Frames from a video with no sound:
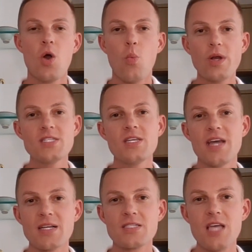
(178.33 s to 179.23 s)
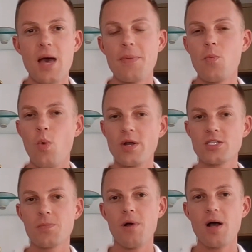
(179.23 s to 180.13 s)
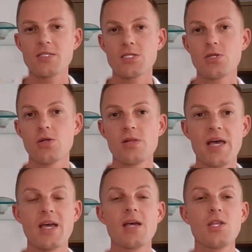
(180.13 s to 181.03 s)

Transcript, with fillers: What is the next step and what does the process look like?